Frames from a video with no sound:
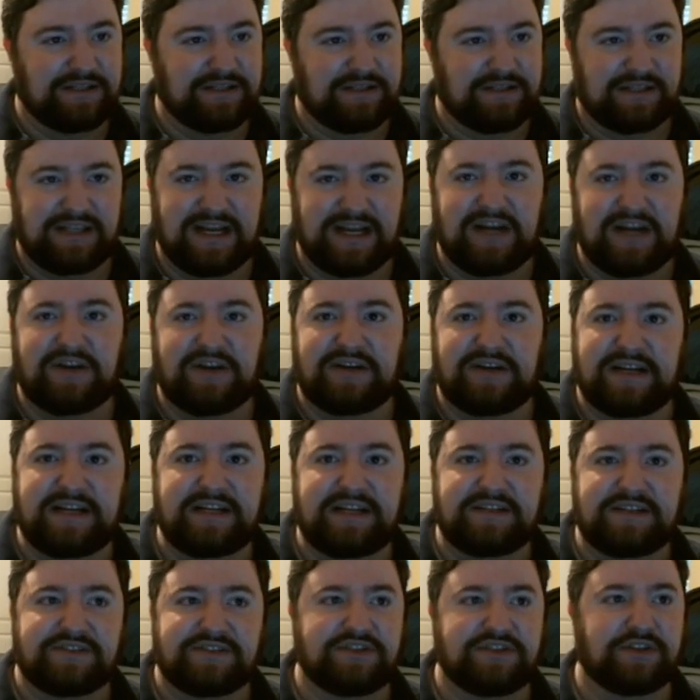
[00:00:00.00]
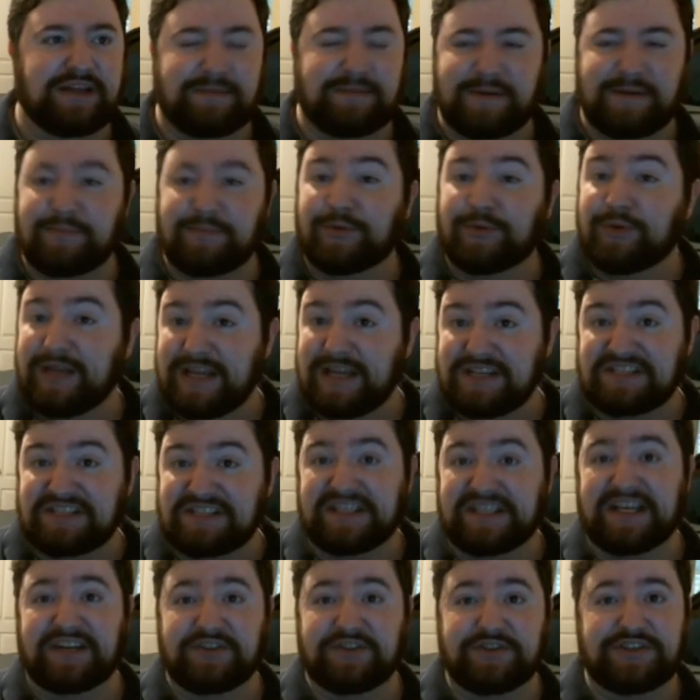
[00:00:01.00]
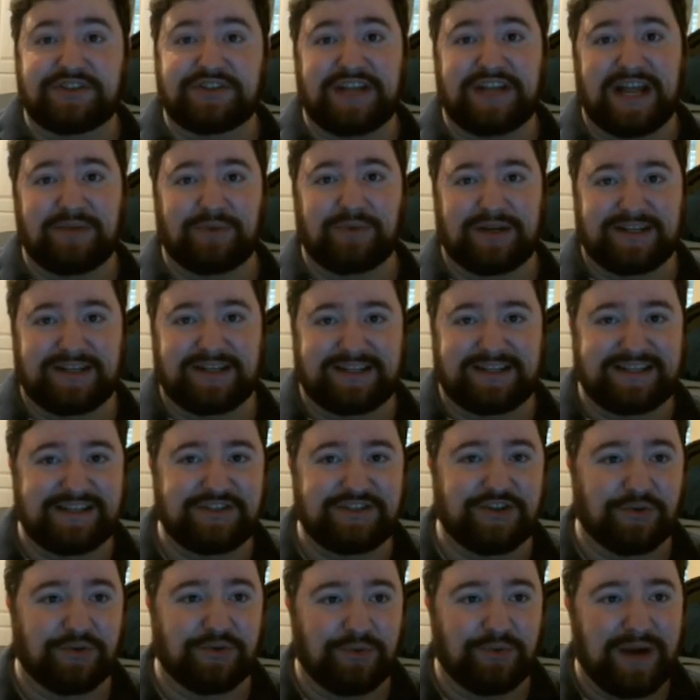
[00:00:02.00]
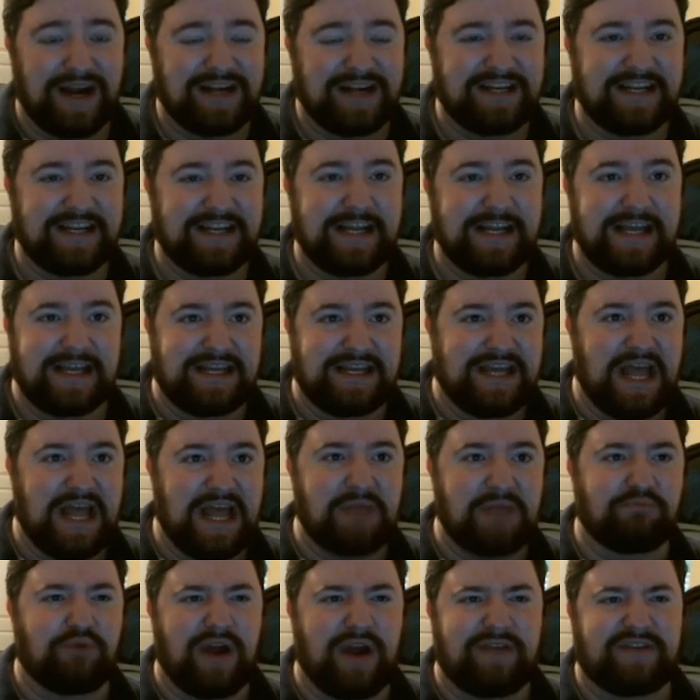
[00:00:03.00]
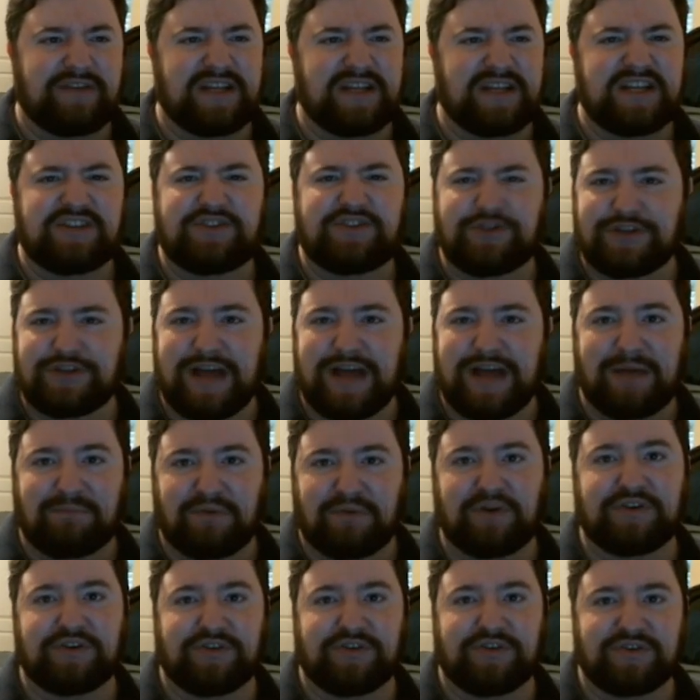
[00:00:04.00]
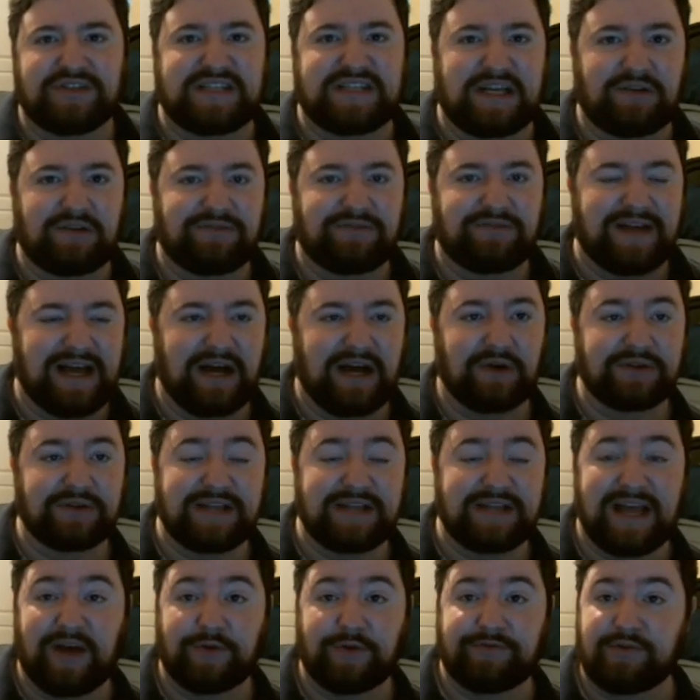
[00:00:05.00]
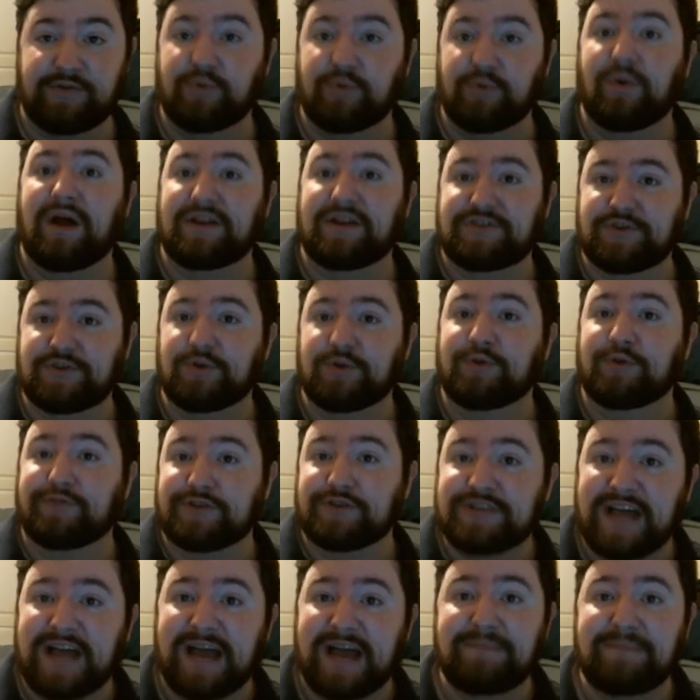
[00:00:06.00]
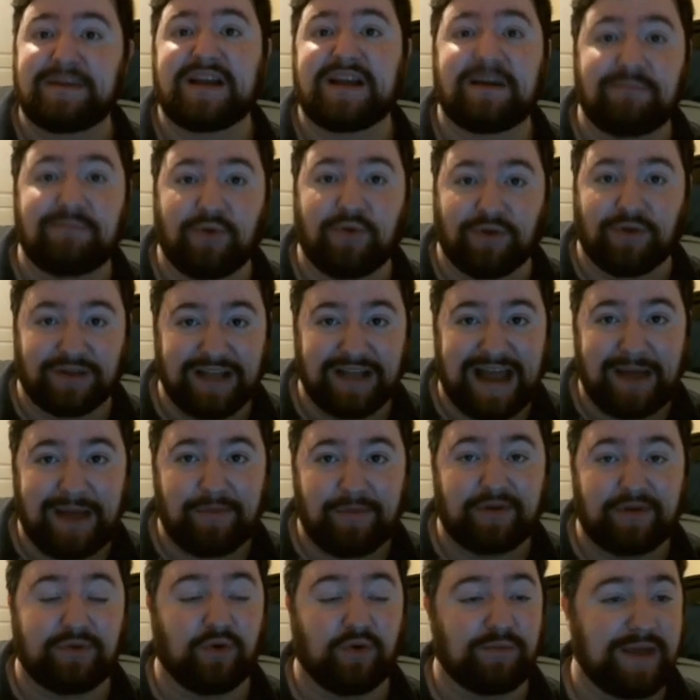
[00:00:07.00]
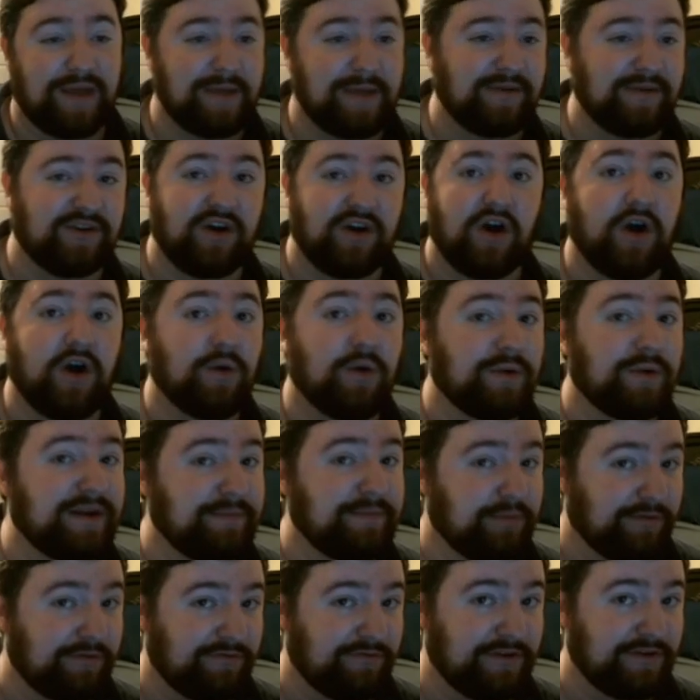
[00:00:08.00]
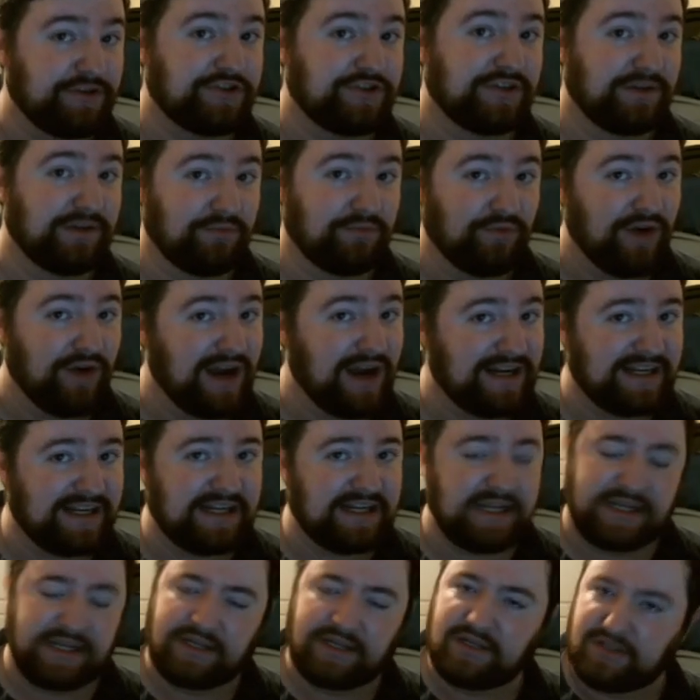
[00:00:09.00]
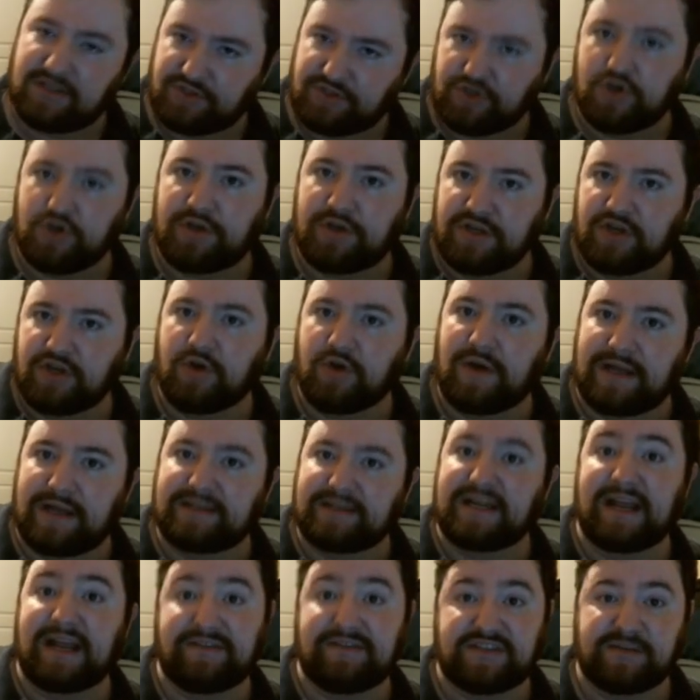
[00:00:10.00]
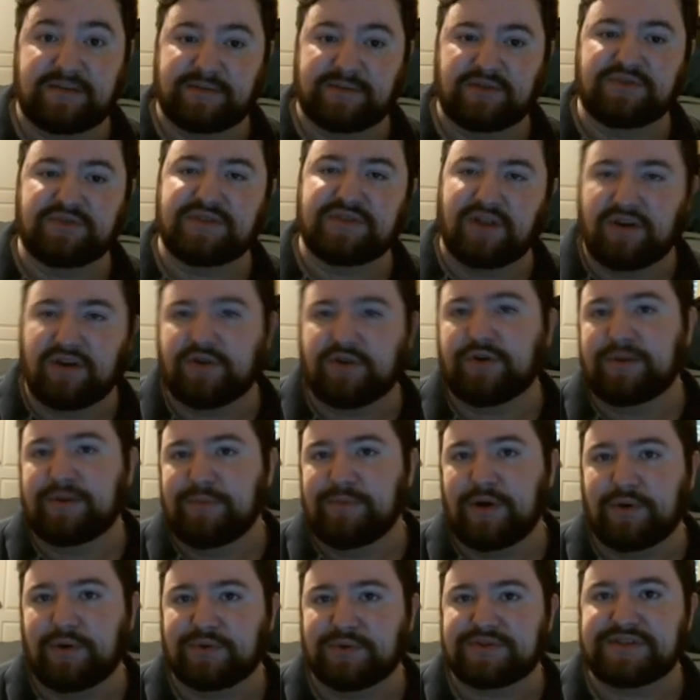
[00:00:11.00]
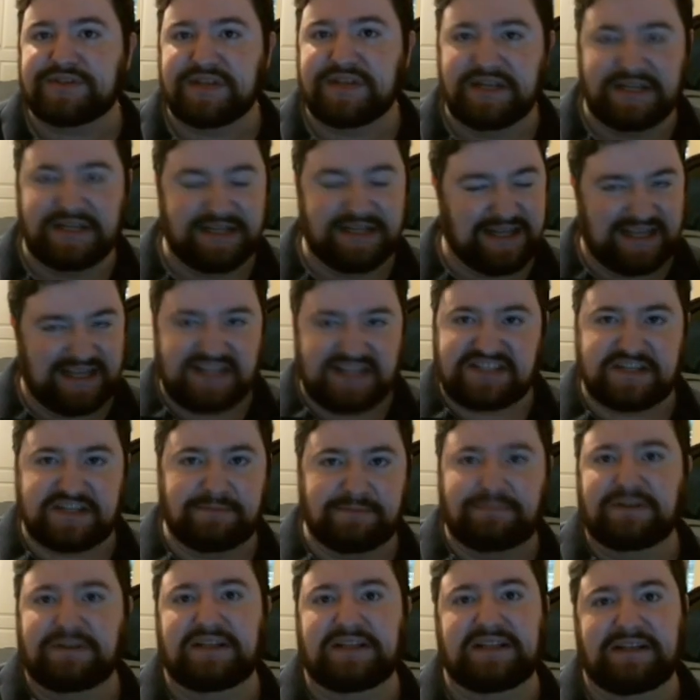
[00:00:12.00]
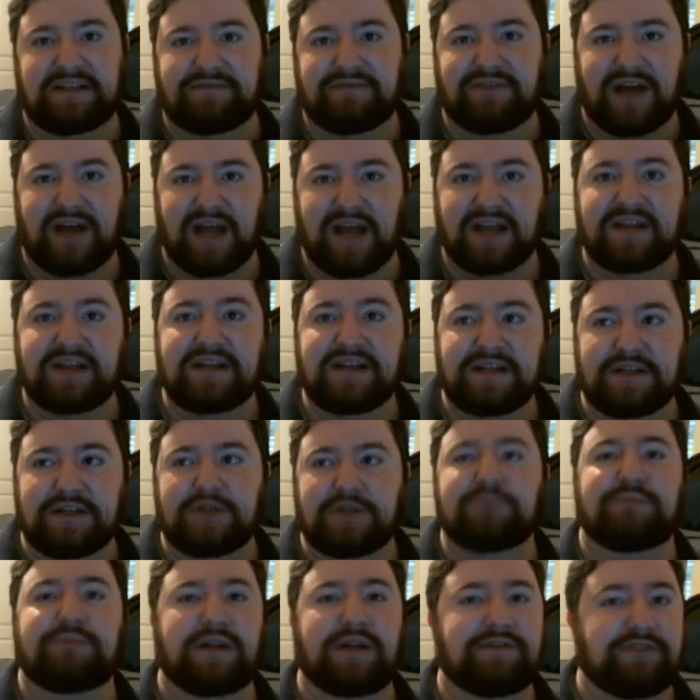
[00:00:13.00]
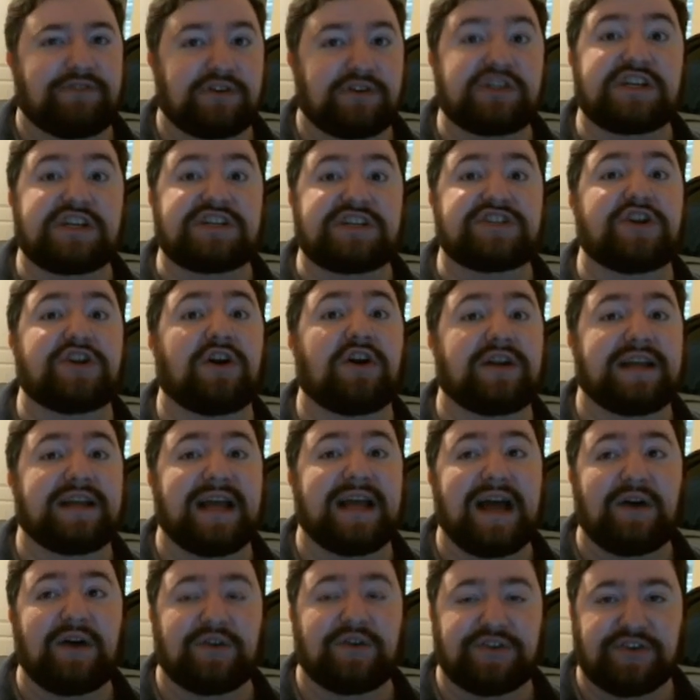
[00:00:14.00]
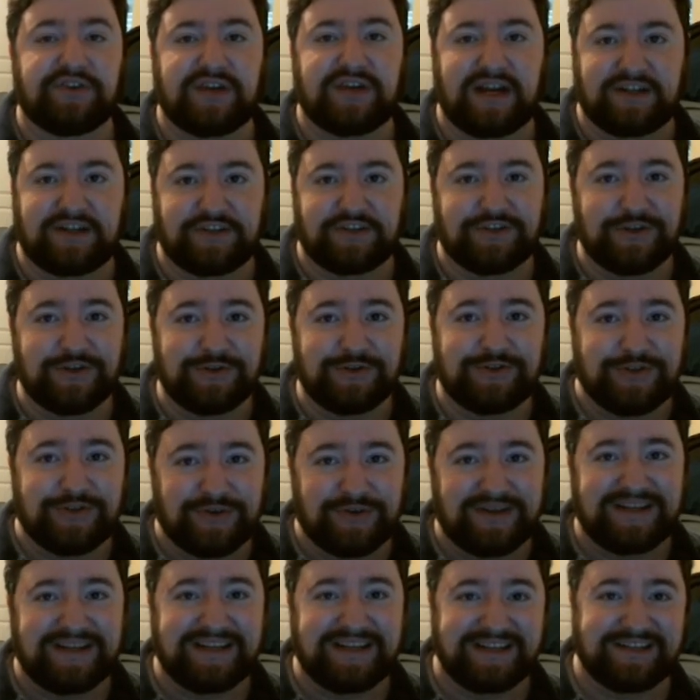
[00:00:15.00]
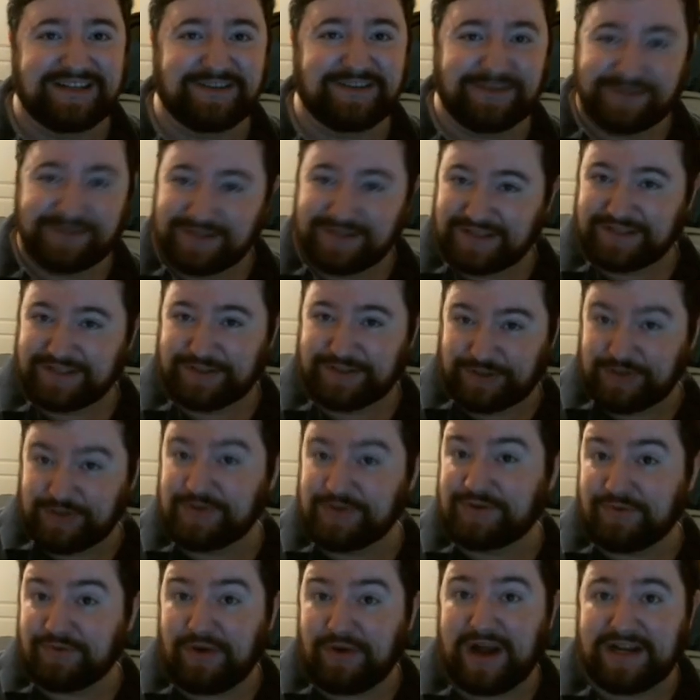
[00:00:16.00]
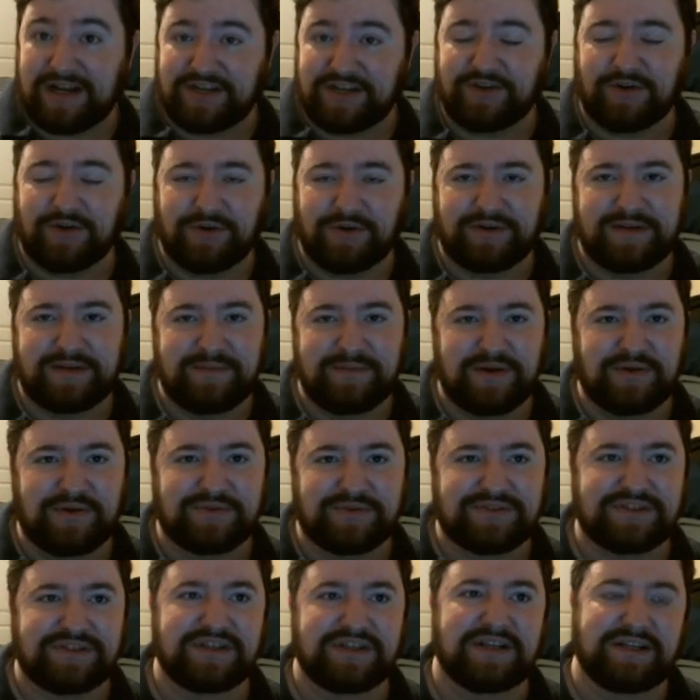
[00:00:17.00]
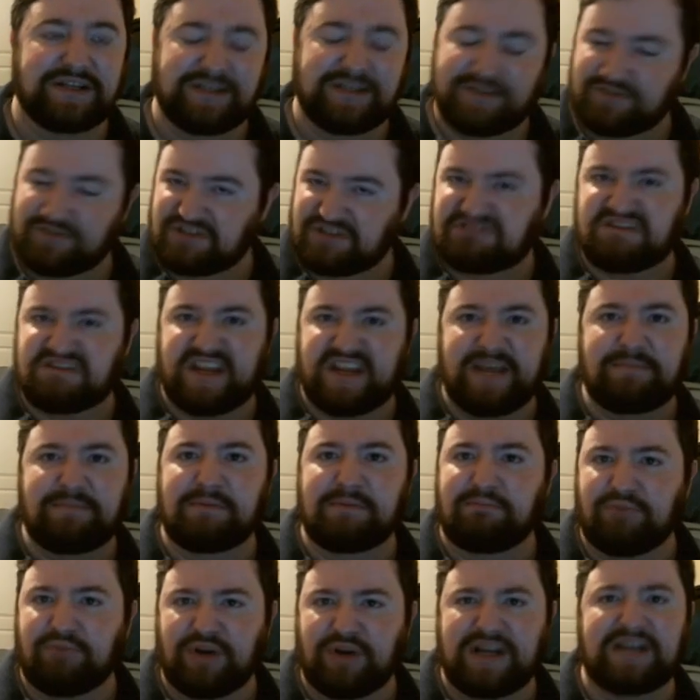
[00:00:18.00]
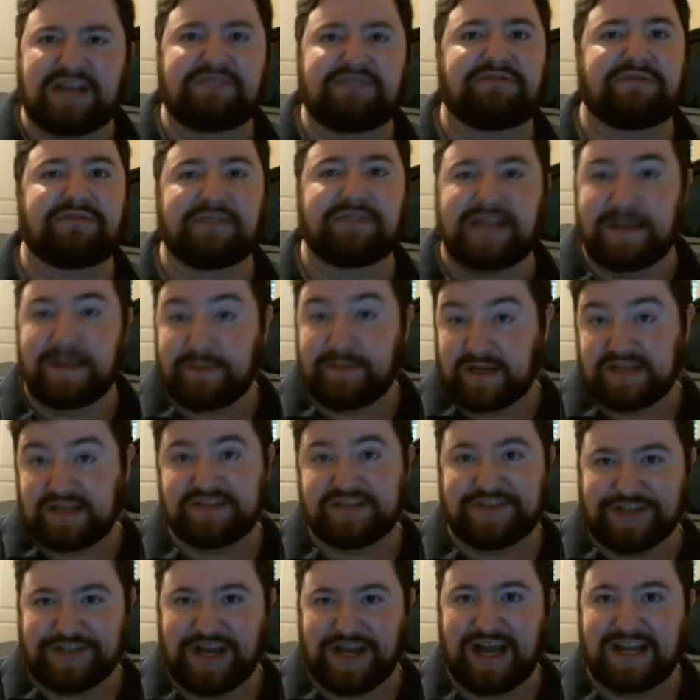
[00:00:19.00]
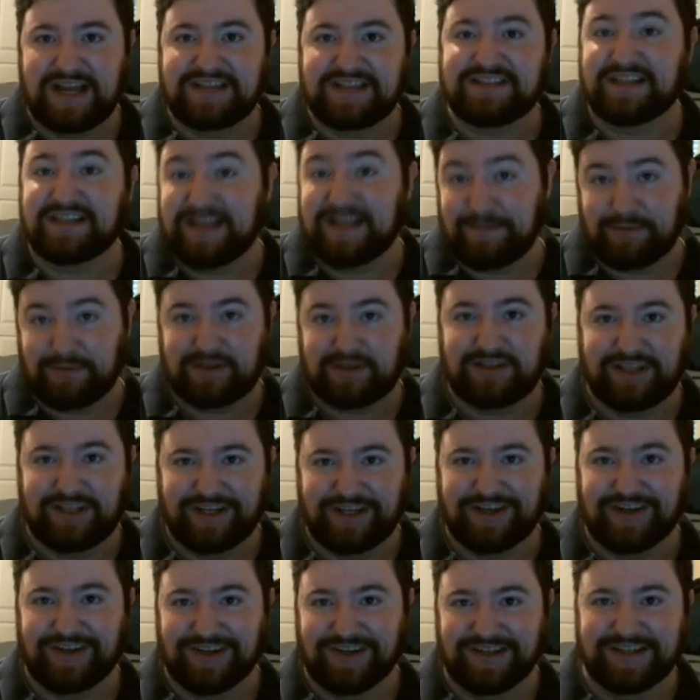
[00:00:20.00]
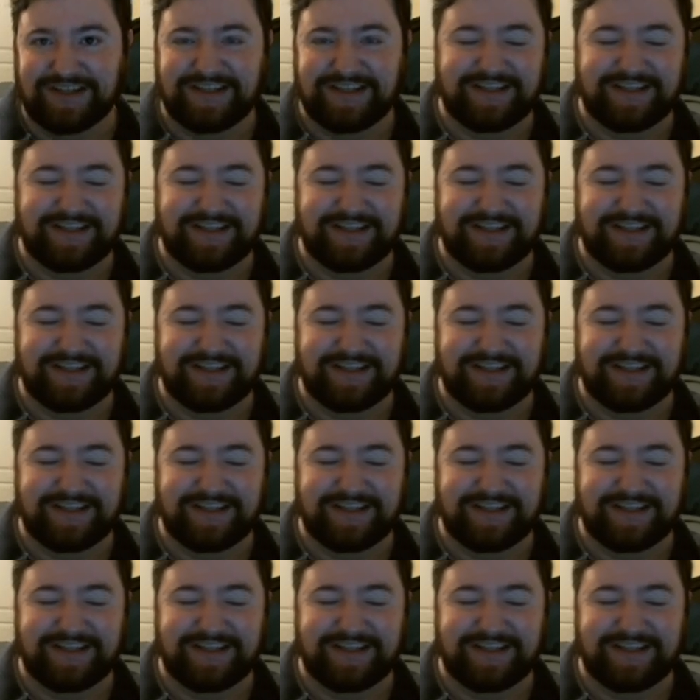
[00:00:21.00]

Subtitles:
Clarity so that people easily understand what it is you're writing, and brevity to not burn yourself out. Now, if you want to over time become more elaborate, or maybe you're already proficient in writing, you can go ahead and have some of those longer emotes, and that's completely fine. But if you're just starting out and you're kind of new to it and you're new to writing your own emotes, just keep it brief, keep it concise, and keep it clear.